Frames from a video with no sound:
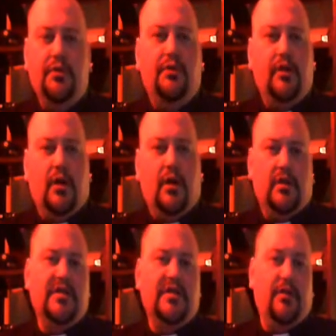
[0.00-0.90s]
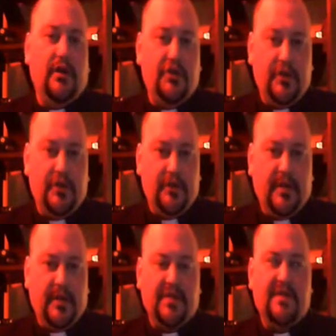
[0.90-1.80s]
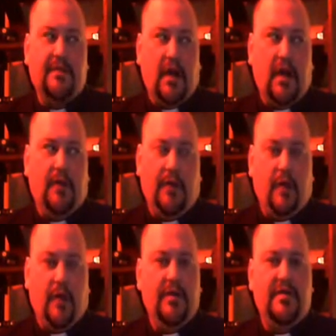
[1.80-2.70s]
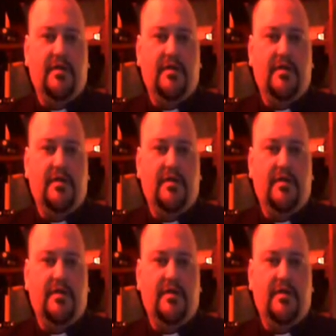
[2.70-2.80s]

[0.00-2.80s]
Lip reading: regardless of what you do because God will always